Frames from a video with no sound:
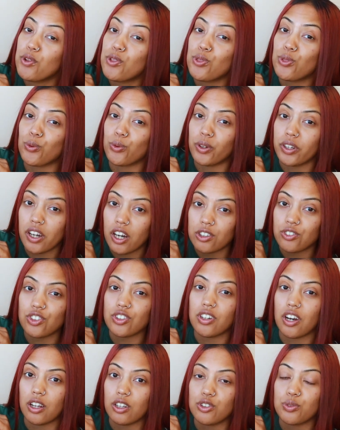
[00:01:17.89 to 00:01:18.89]
to
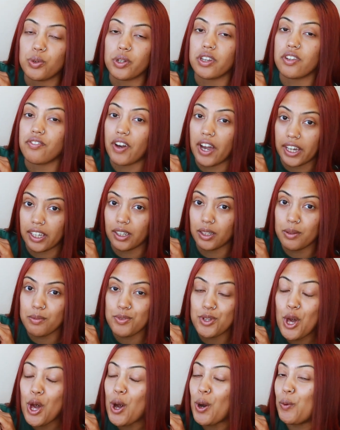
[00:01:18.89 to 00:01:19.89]
$300 worth of
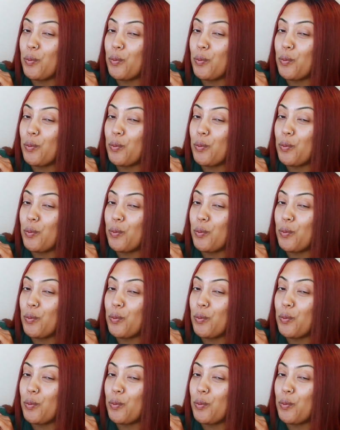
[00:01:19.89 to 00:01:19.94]
items.